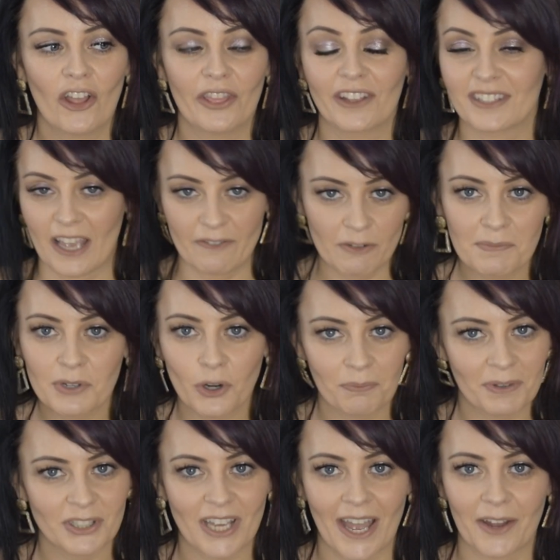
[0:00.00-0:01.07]
that's ever been on
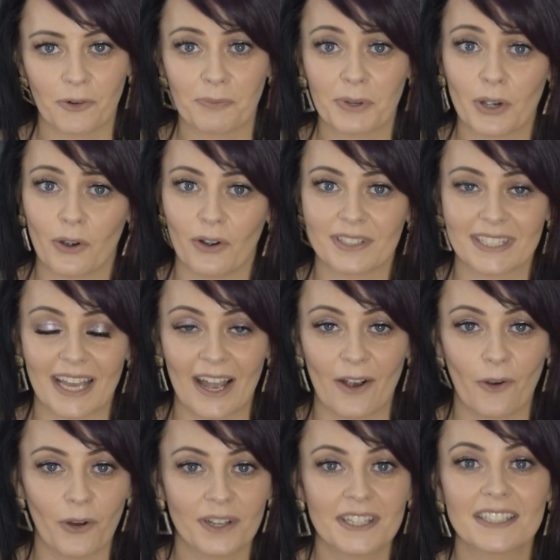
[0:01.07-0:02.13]
my channel because I
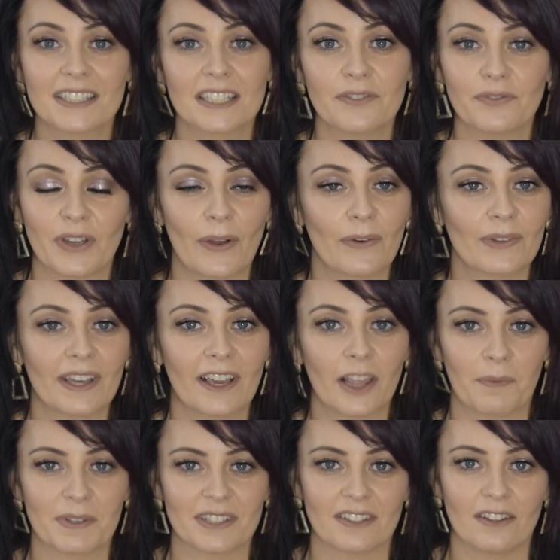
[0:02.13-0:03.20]
honestly felt like
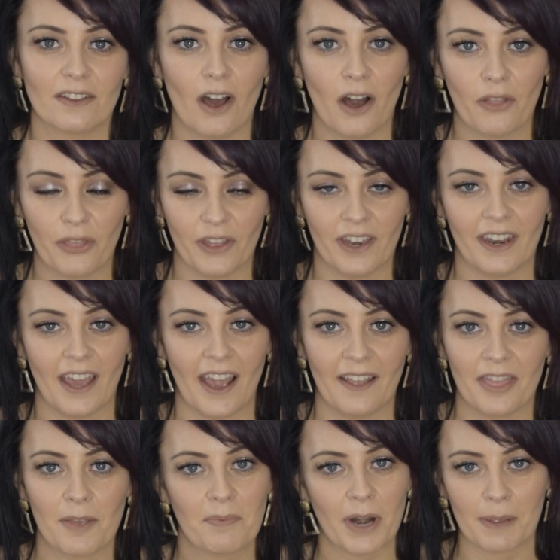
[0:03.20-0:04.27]
there was nothing
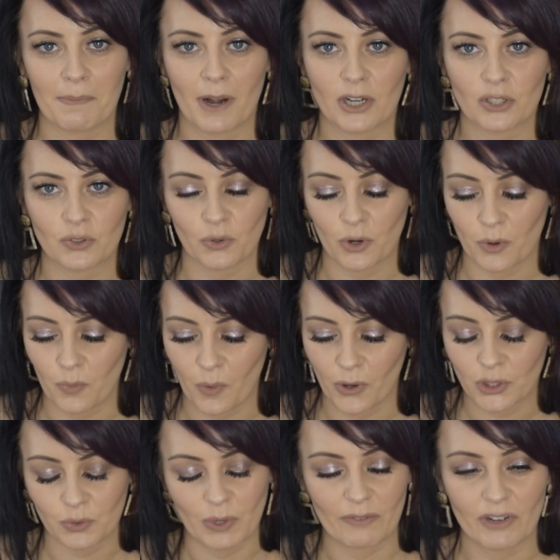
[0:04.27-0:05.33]
in the Primark store
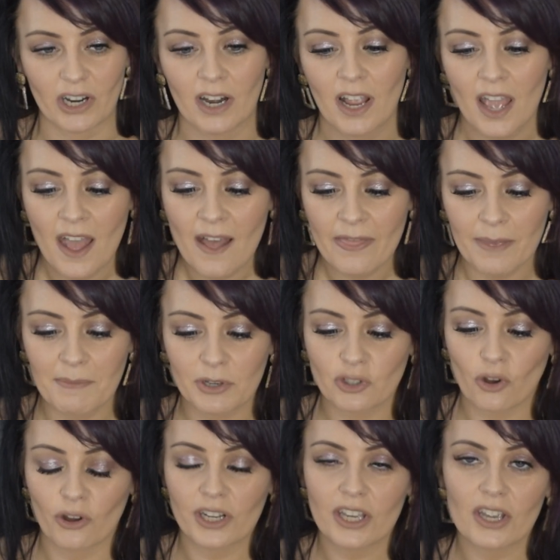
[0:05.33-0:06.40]
whatsoever. The
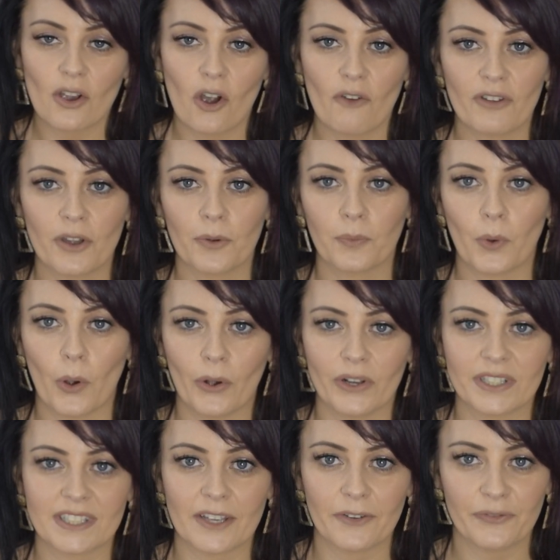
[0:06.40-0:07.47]
majority of it
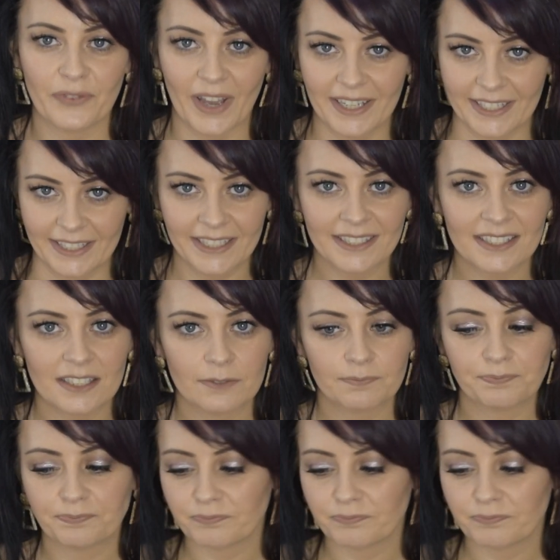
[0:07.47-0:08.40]
was fitness,